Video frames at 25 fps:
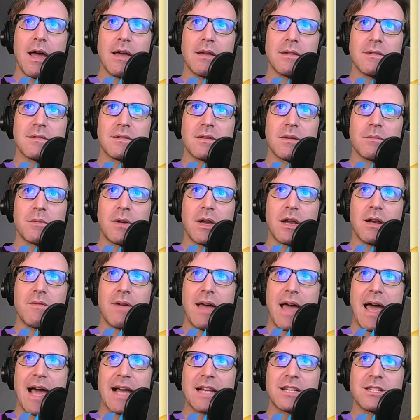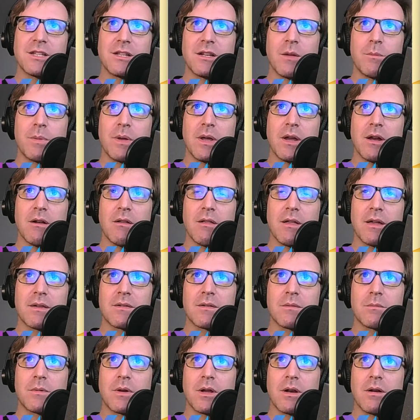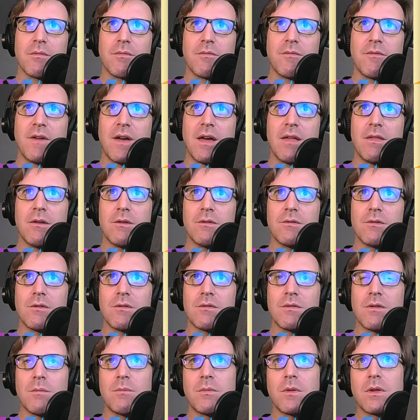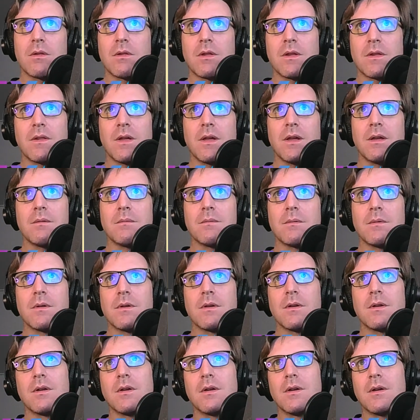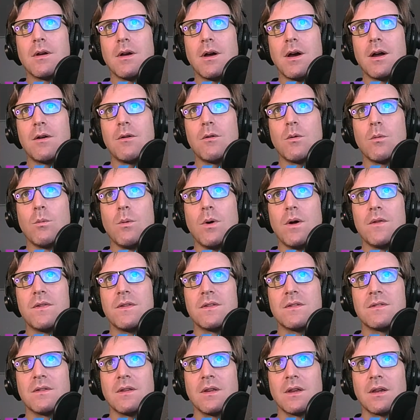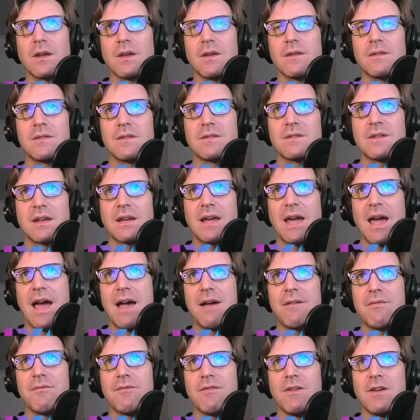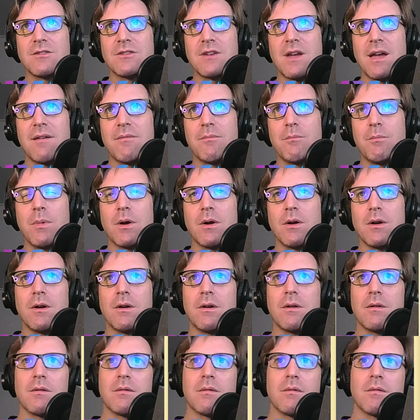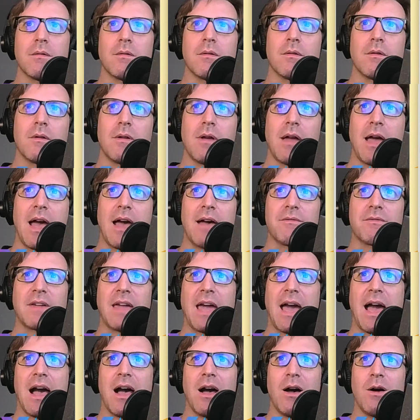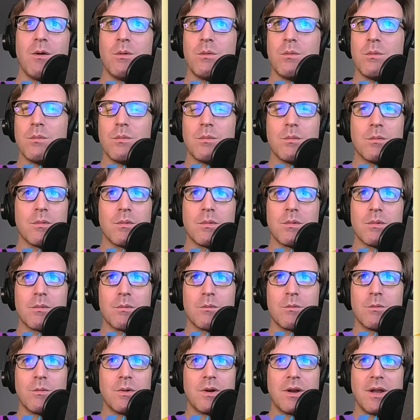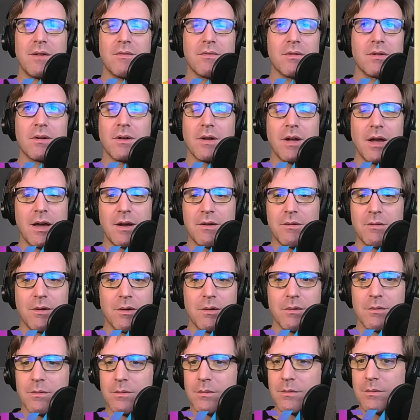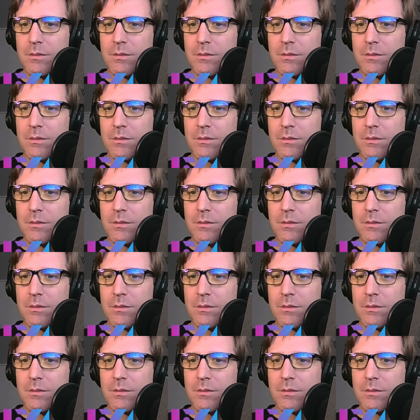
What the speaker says: some kind of action up here, like some kind of feathers or something like that. I don't know what this thing is. It's like half fish, half bird, half cow, whatever. I don't know.